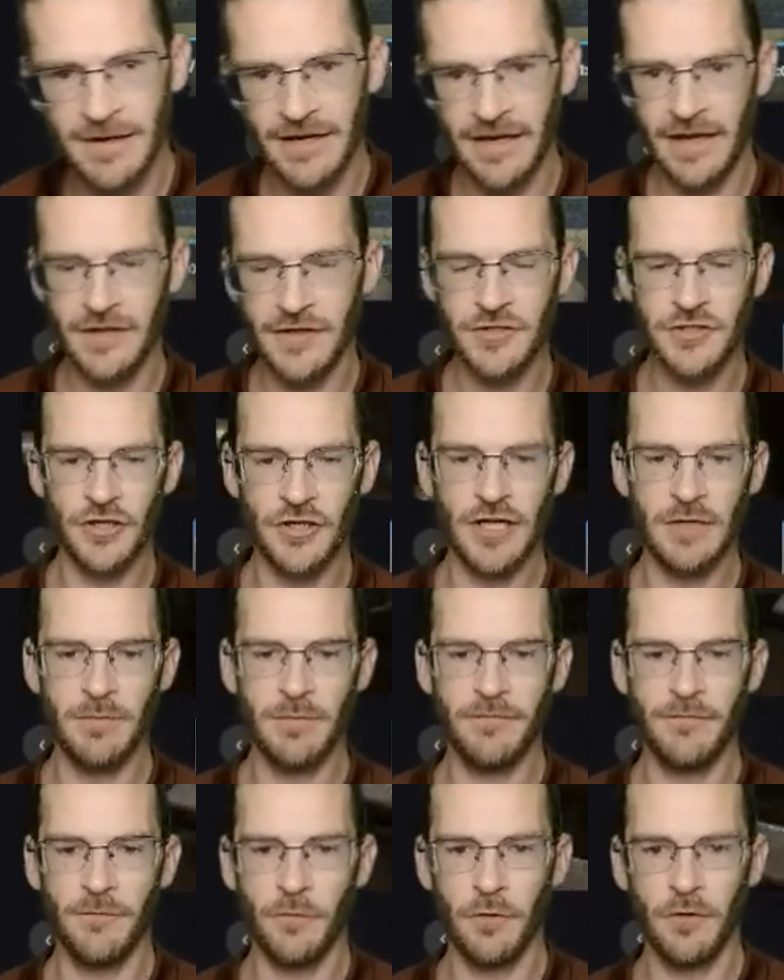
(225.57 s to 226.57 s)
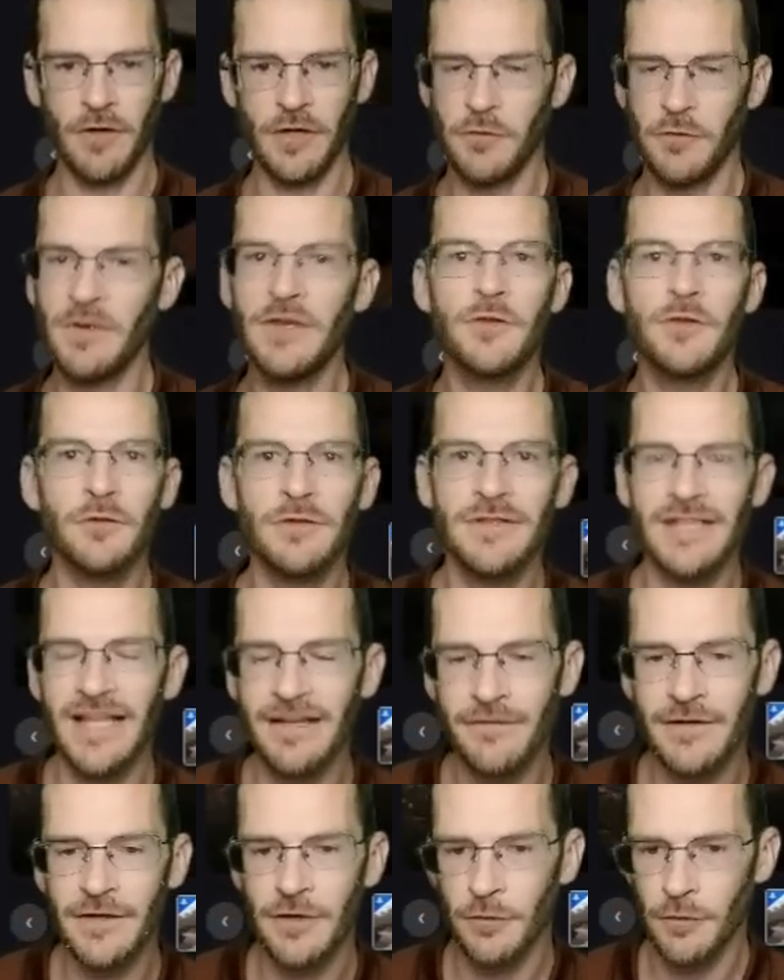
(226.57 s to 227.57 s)
Uncharted before. You either
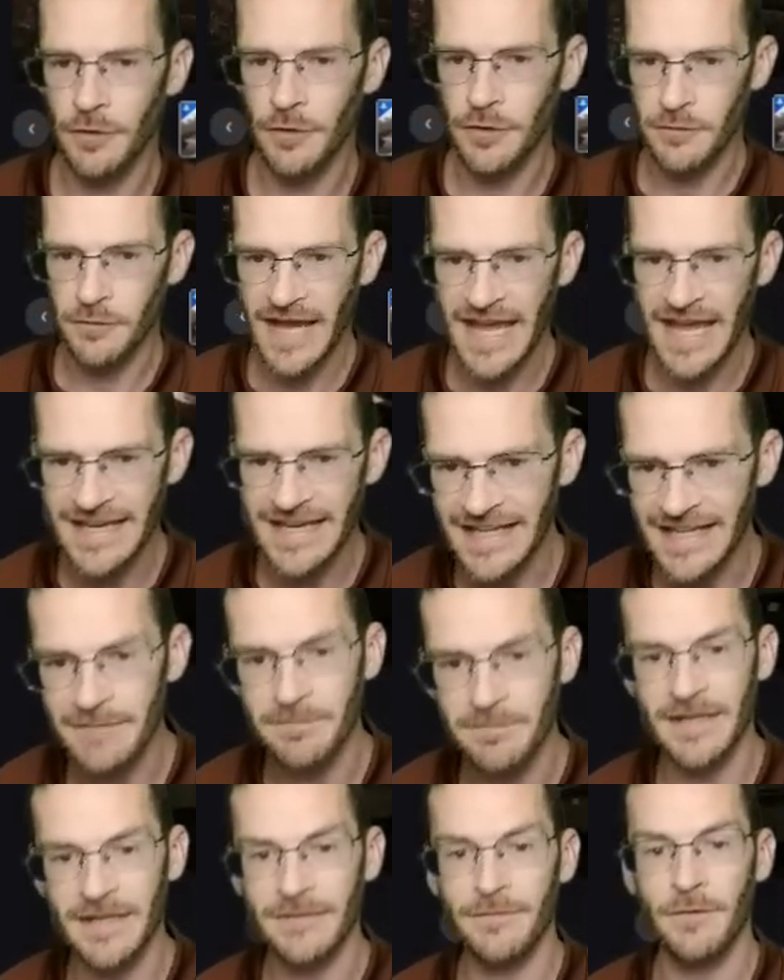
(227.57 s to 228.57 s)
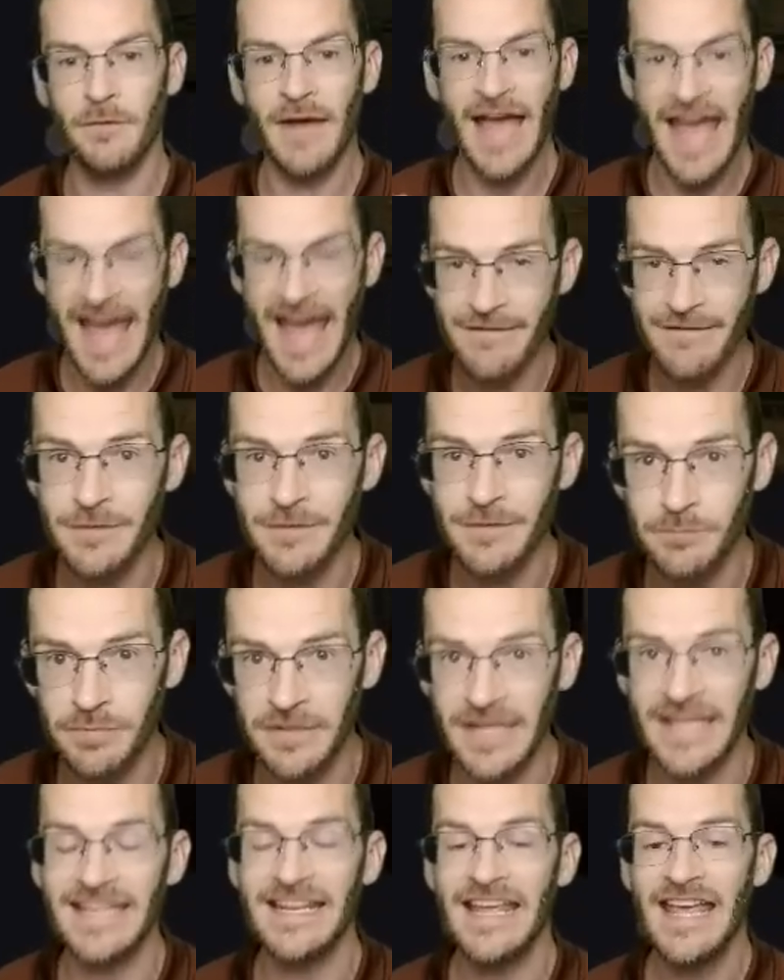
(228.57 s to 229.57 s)
love it or you hate it, but if you haven't
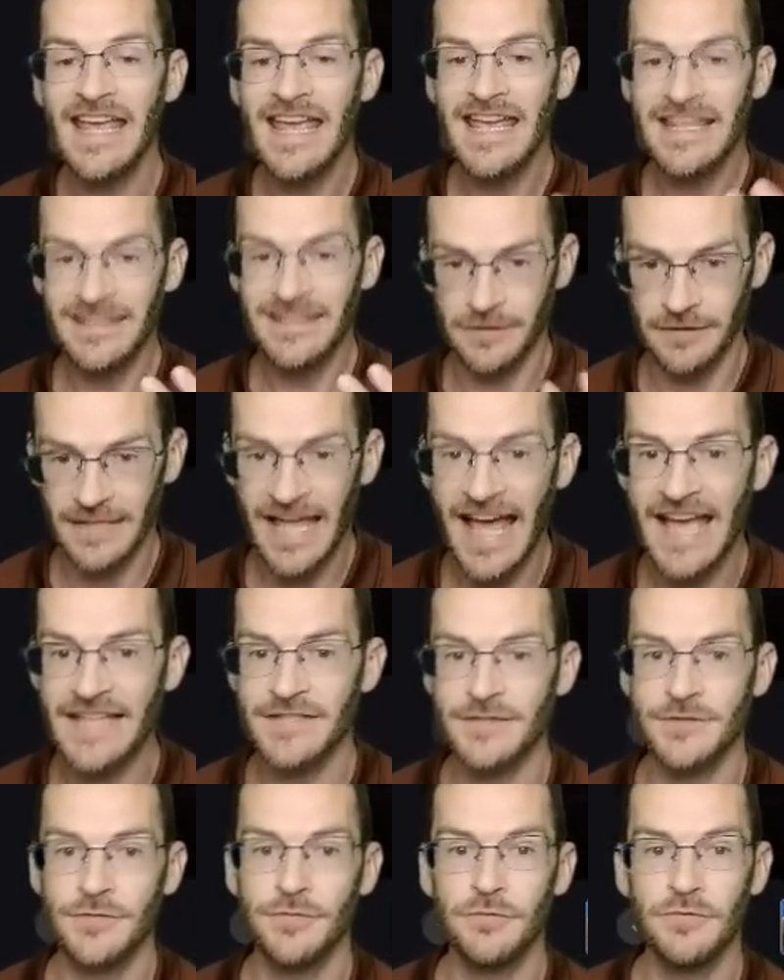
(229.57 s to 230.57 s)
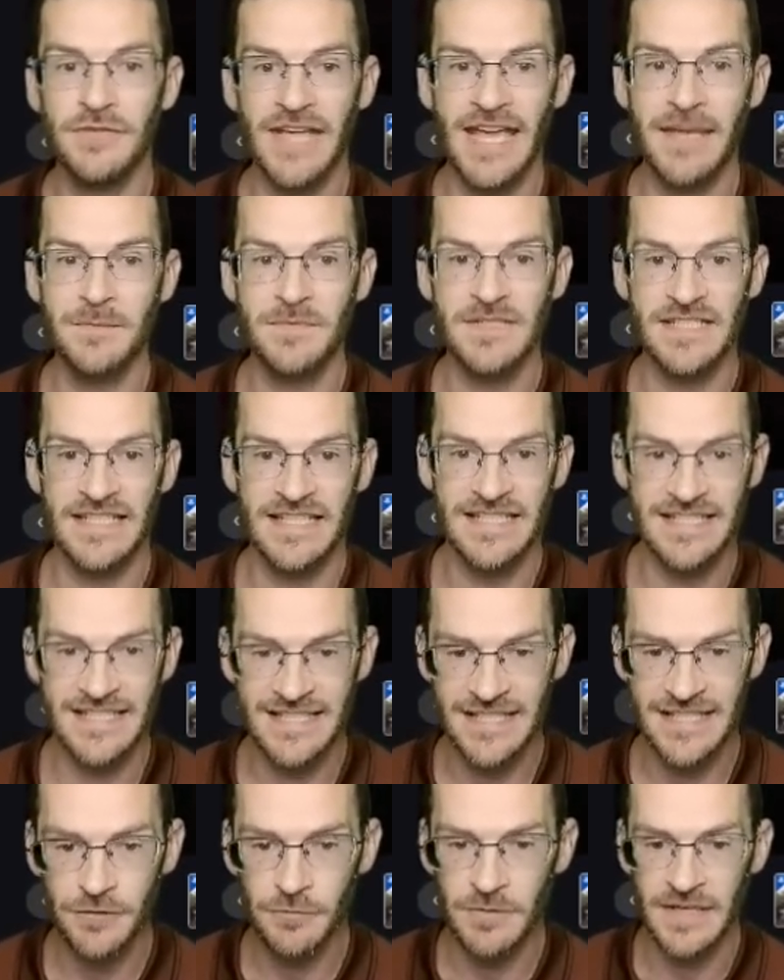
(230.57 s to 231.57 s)
played the last 2 games in the
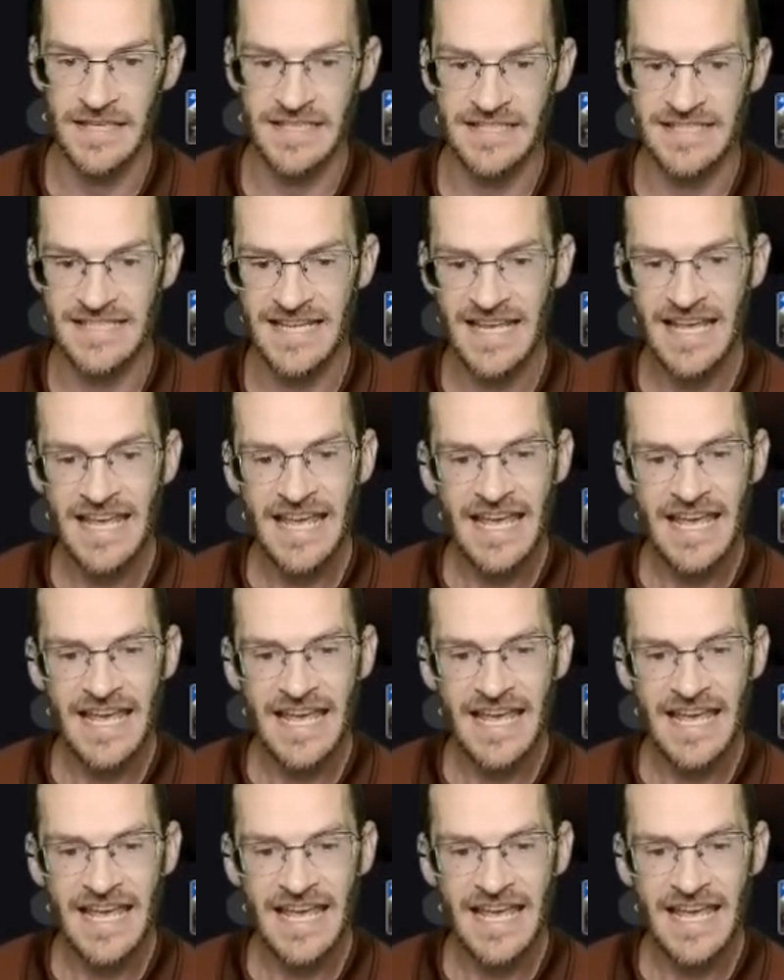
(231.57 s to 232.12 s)
series,